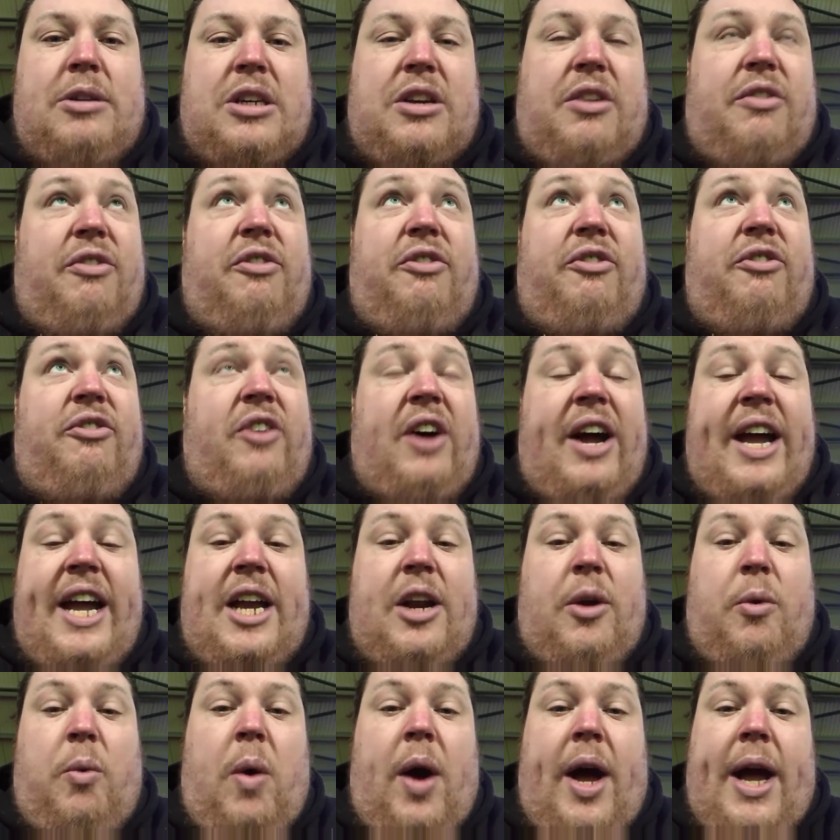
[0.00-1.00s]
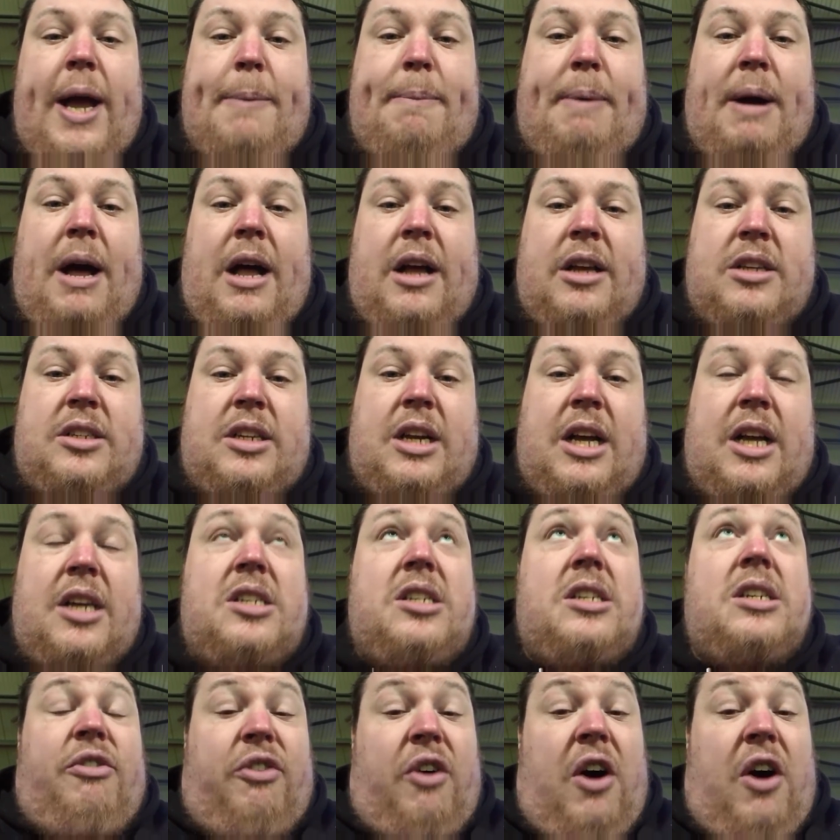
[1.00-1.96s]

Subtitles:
just fade away past us.